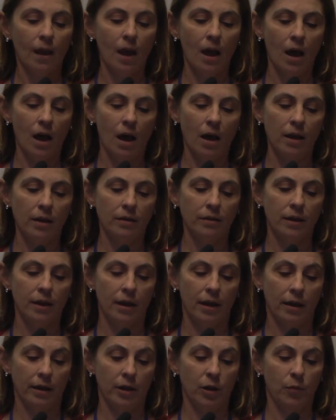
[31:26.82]
in
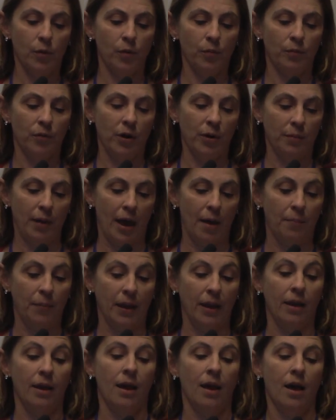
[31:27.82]
the Human Brain
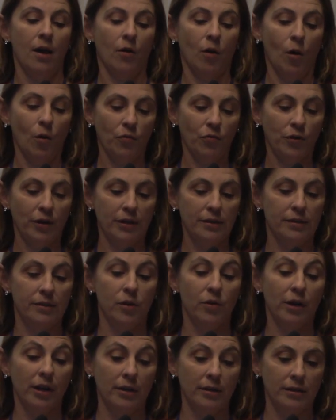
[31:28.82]
Mapping Conference,
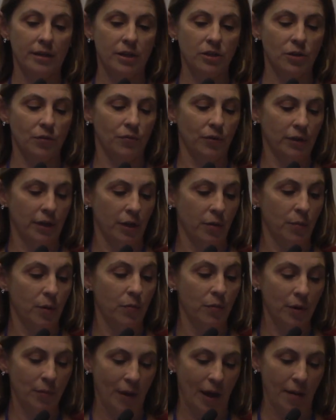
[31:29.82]
the Organization for the
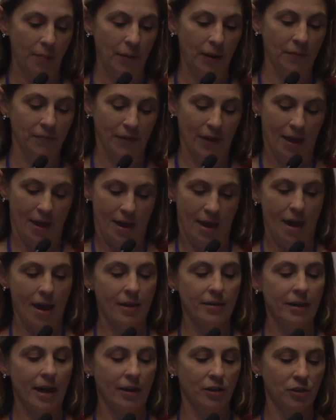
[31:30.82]
Human Brain Mapping,
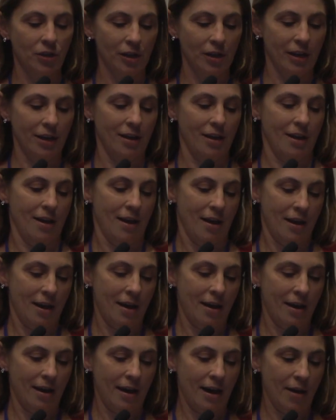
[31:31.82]
and actually
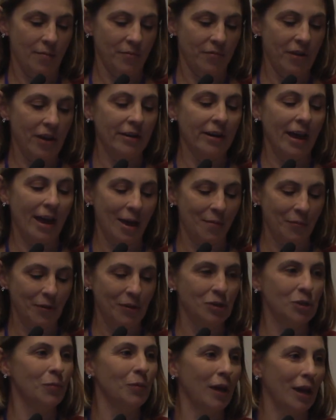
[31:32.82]
I'm very
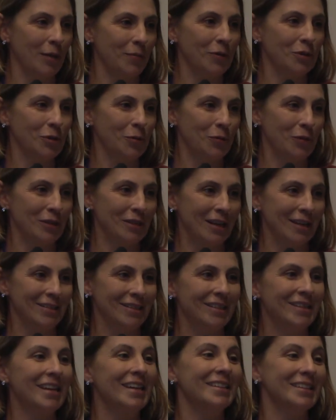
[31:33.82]
happy to be able to present
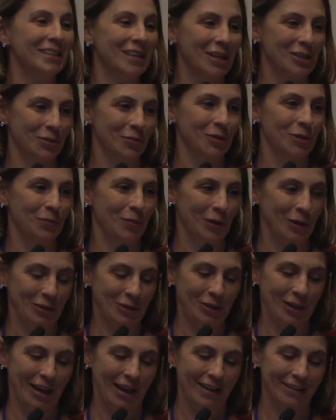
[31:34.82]
the data that was put
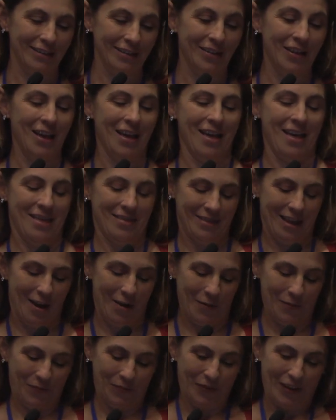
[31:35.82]
together
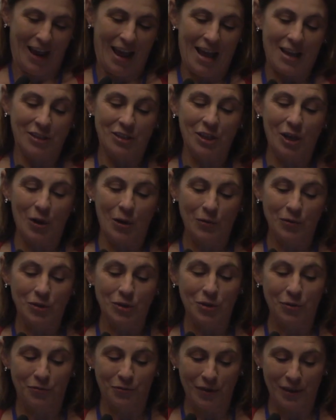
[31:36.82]
now. So
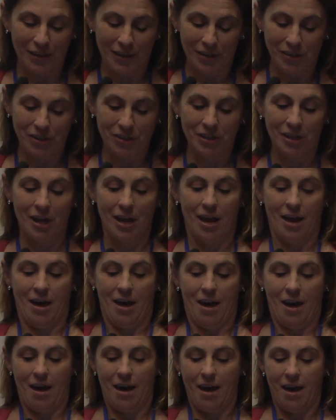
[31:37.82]
to finish,
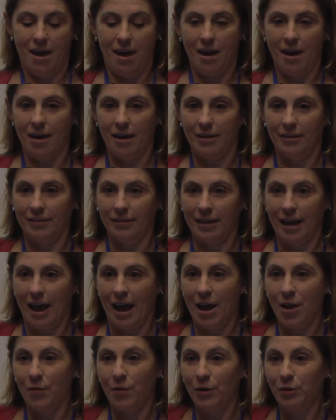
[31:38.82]

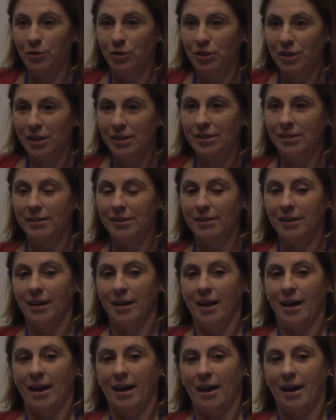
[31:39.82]
I will just,